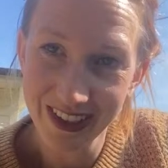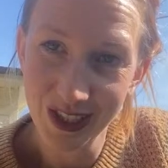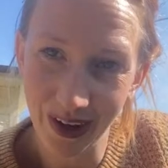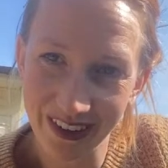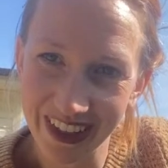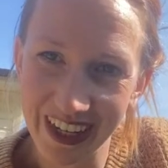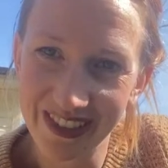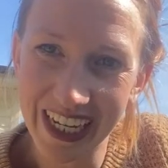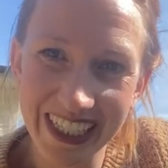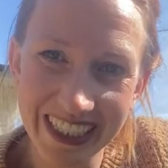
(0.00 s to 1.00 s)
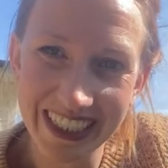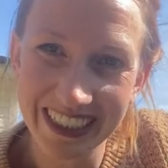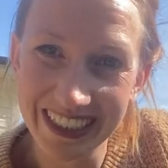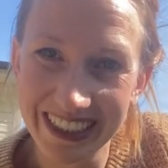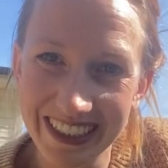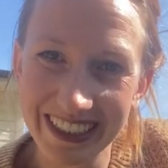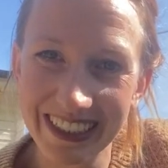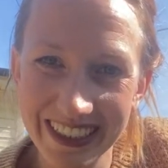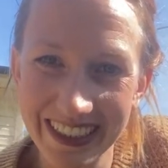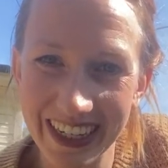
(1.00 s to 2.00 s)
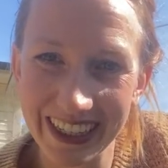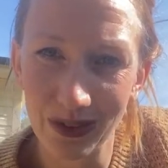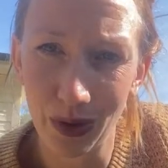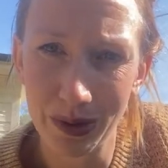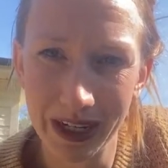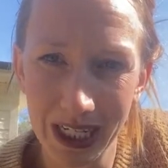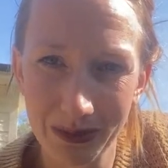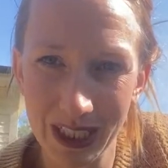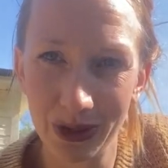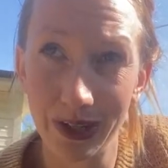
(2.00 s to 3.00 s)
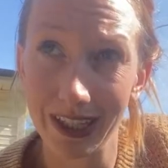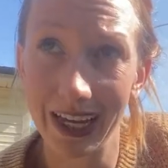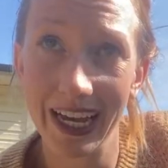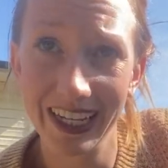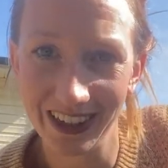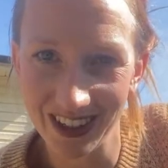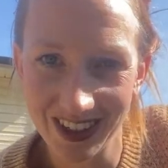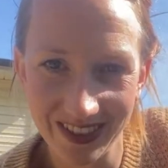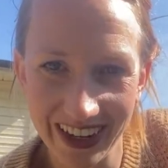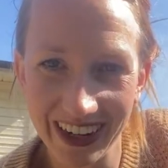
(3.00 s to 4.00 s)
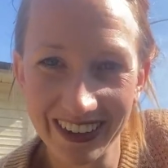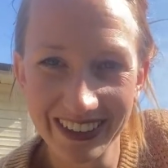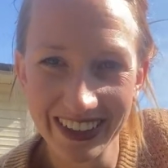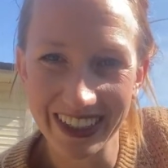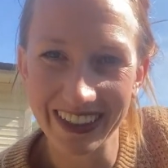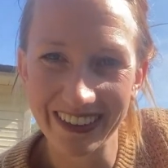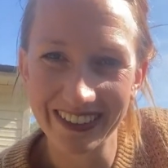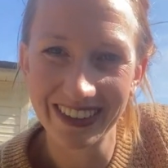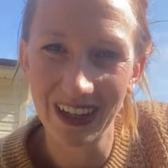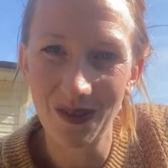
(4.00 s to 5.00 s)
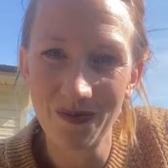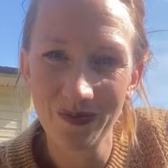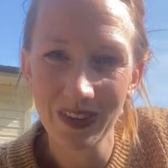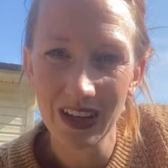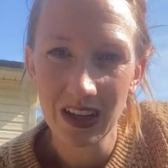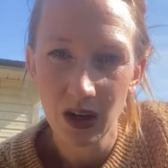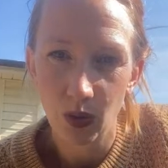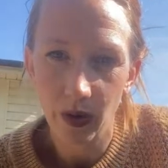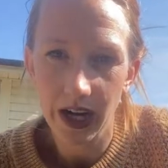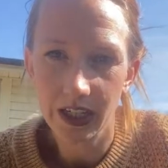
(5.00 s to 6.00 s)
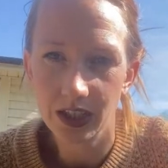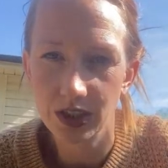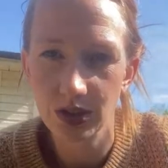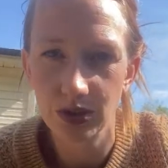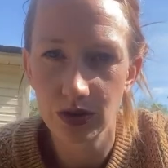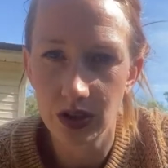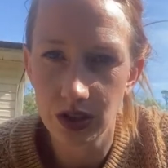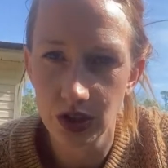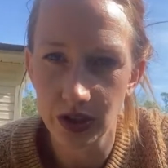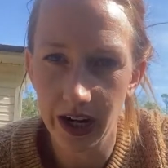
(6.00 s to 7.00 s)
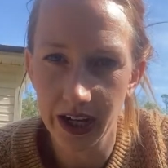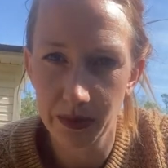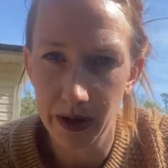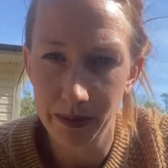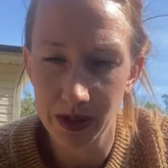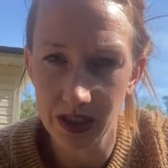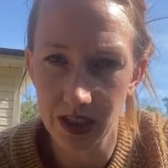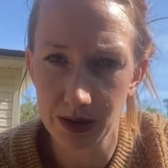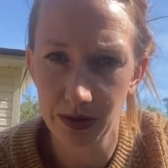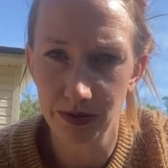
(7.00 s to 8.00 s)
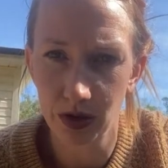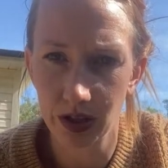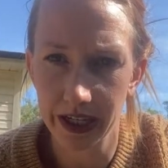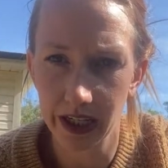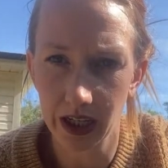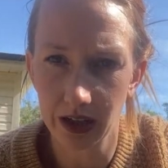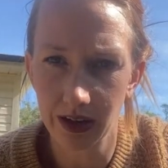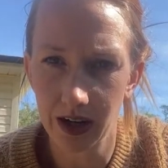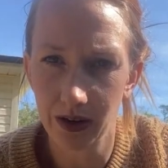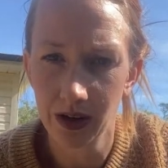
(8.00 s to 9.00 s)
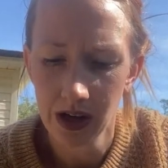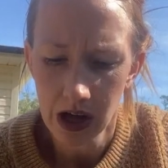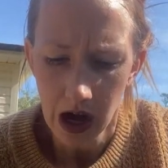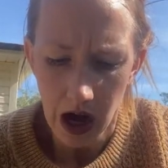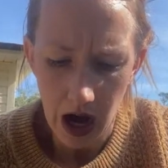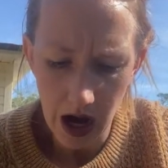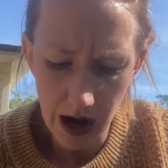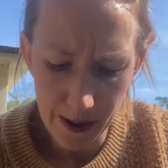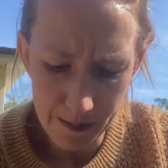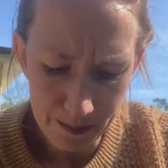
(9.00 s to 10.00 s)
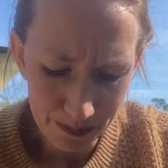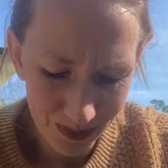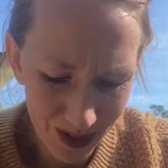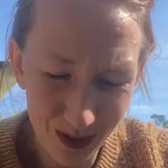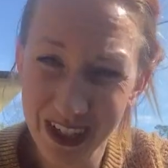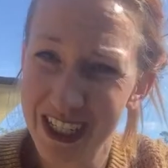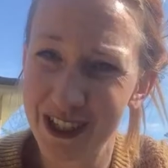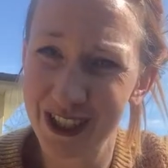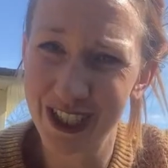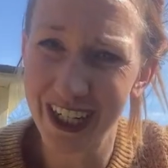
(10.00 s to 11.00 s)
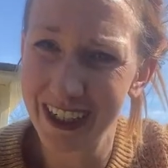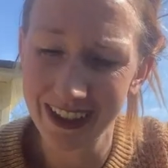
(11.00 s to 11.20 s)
do I really have 10 years? And what am I going to be doing 8 years from now, you know? So why did you dry the pepper seeds before letting it grow? Research.